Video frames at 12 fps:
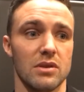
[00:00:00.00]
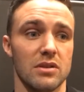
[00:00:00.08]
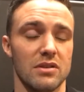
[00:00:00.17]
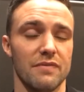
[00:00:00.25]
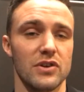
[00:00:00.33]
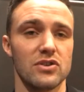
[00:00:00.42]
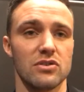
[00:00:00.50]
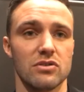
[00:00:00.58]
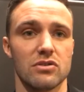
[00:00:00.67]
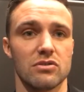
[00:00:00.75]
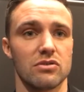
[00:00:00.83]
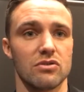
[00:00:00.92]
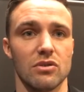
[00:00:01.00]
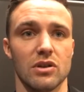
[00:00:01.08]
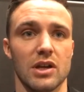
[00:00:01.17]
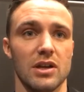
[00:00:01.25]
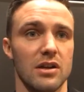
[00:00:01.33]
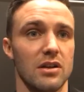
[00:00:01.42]
the division's sort
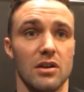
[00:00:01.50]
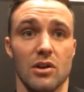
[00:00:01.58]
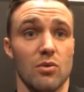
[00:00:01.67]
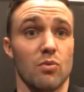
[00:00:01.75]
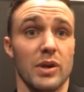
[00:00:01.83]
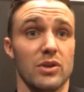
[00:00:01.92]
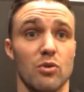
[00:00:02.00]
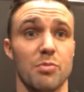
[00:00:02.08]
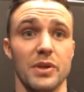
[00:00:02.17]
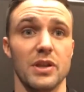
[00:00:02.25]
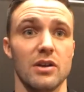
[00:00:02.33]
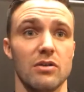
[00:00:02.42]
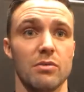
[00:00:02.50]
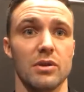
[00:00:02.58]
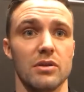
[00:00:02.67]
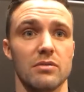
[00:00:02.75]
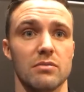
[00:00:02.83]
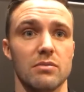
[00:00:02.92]
of kind of wide open now
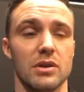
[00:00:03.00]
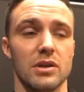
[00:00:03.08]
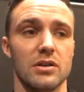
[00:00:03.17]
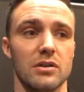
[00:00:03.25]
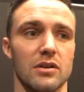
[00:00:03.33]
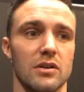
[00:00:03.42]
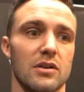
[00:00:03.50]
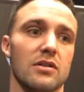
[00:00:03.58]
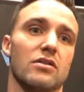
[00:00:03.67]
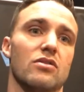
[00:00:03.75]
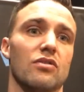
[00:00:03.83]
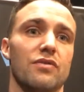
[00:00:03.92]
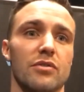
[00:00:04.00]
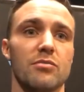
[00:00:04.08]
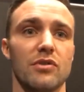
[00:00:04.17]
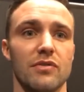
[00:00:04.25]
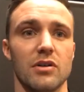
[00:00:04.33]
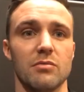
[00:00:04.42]
with Crawford
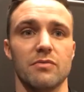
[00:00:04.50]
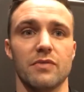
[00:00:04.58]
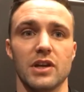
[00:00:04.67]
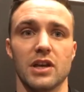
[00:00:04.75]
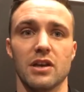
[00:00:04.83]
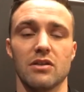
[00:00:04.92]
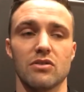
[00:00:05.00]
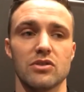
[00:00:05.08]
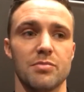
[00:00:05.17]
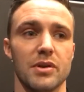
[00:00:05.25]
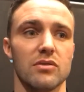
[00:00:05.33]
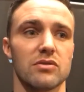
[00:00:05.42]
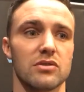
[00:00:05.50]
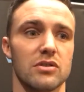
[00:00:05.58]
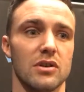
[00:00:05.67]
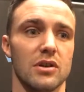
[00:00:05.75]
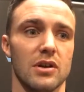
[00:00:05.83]
moving up and vacating all his belts.